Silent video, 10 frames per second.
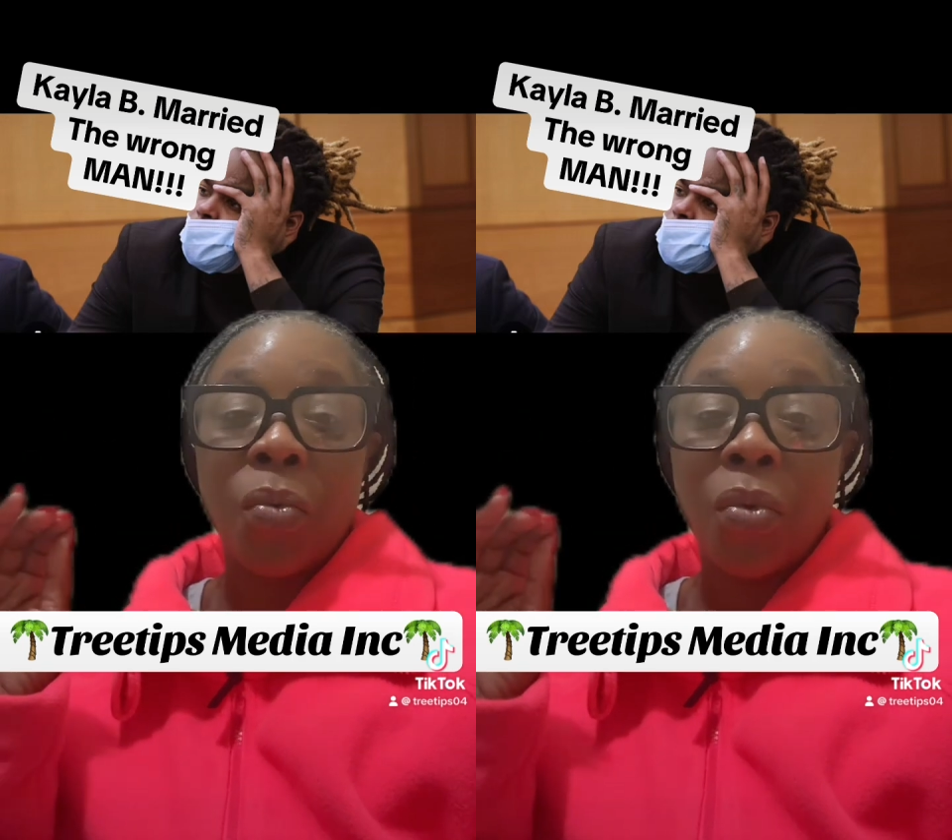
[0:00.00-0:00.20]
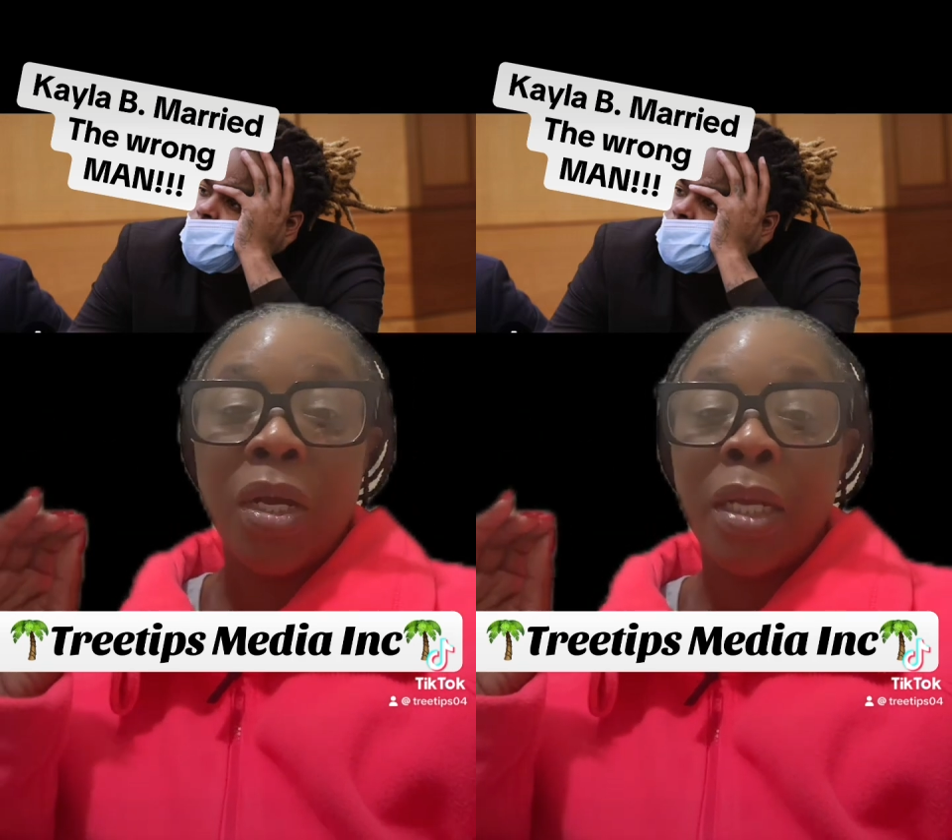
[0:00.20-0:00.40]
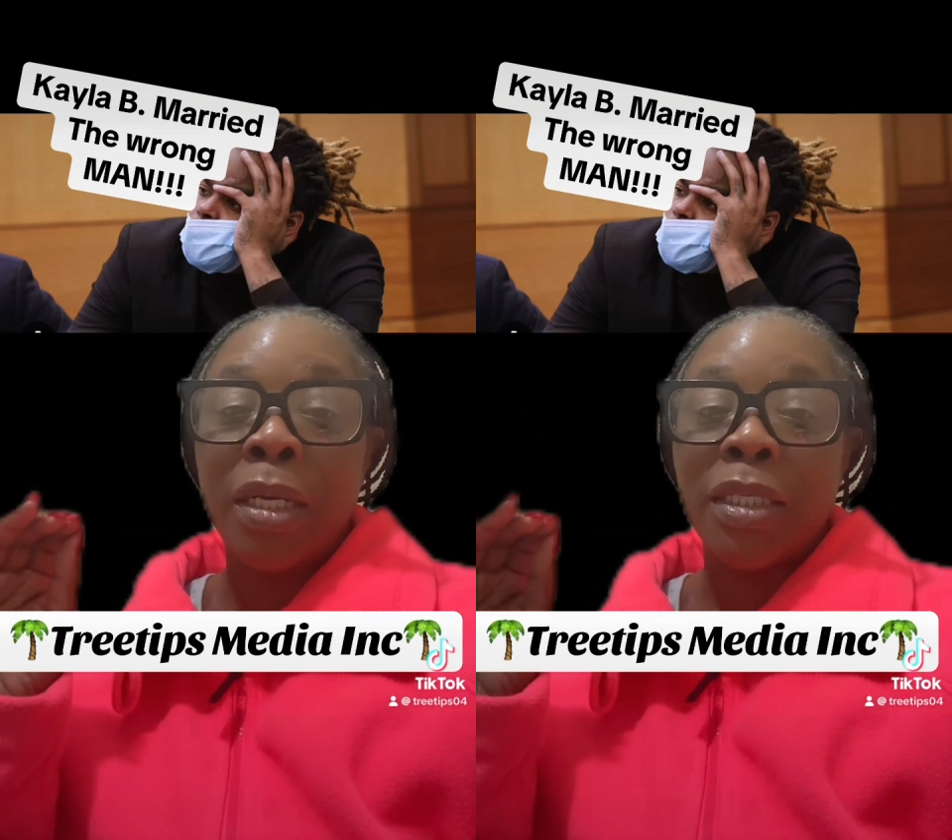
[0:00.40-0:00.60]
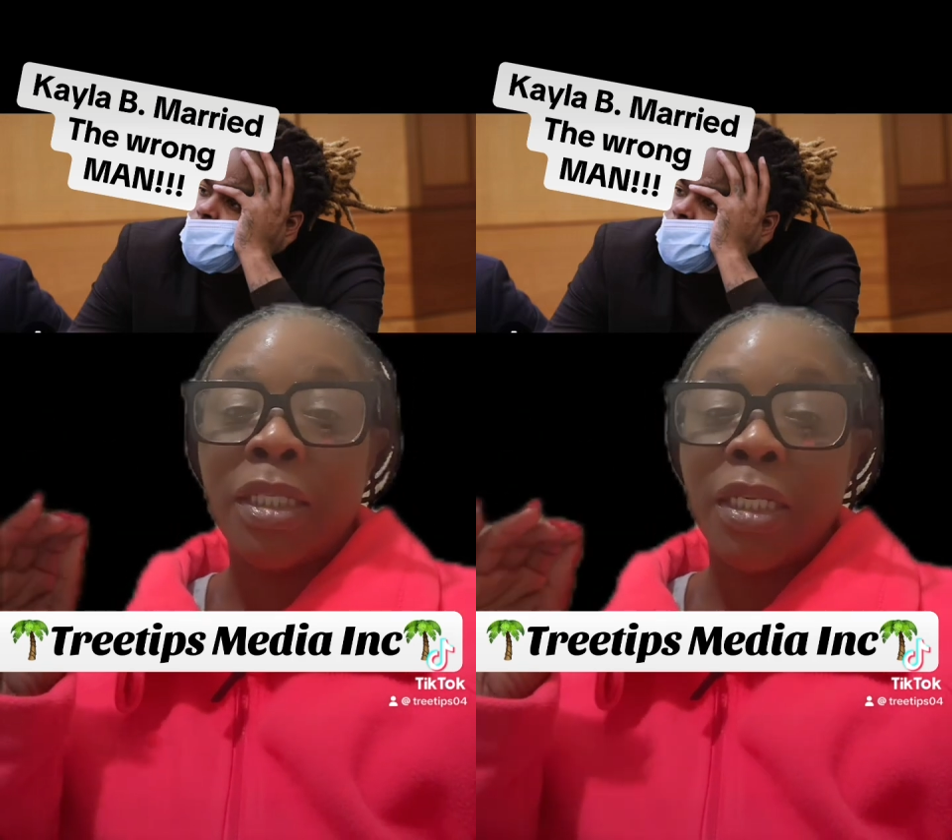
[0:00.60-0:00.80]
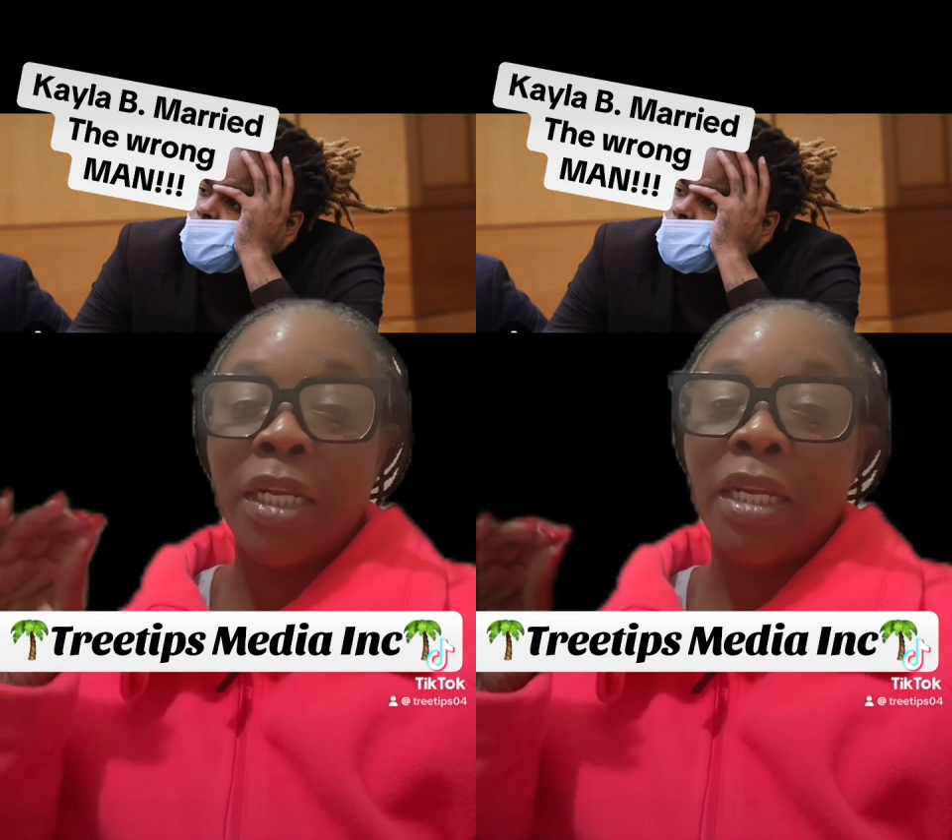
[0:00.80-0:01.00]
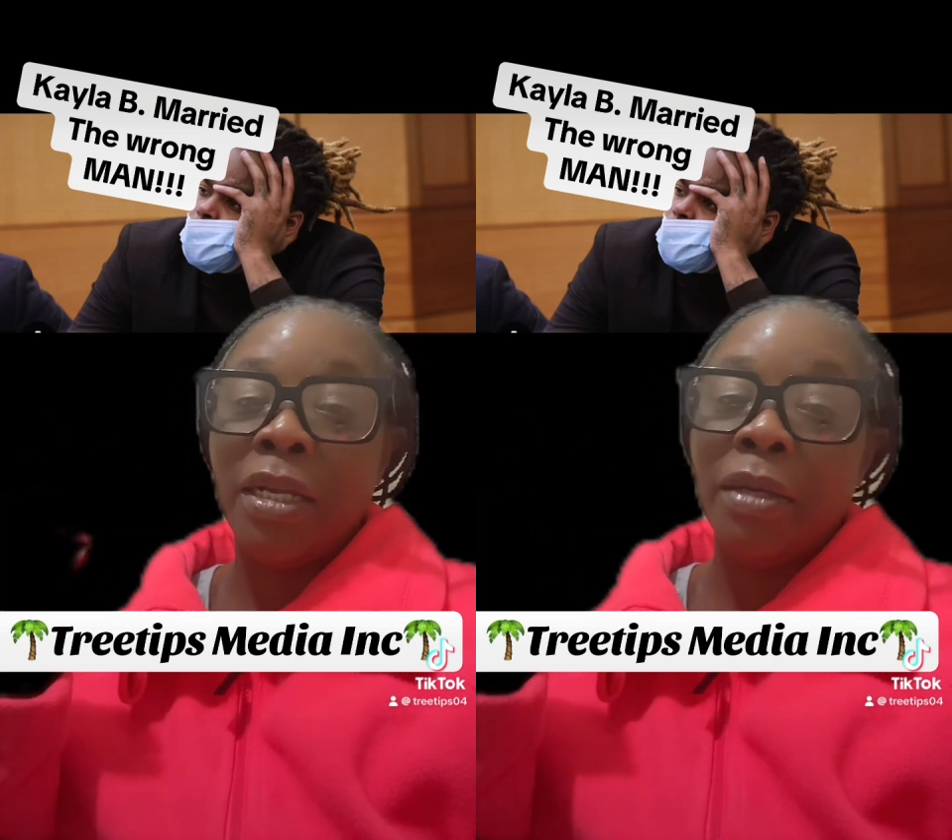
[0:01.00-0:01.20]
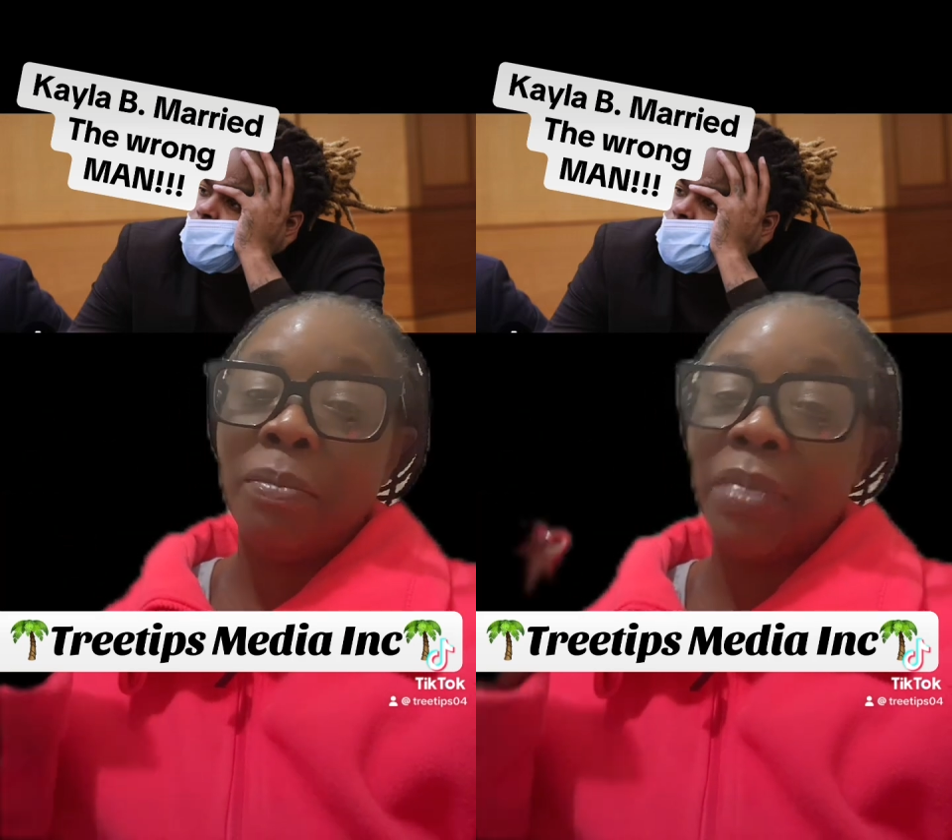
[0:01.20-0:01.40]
would she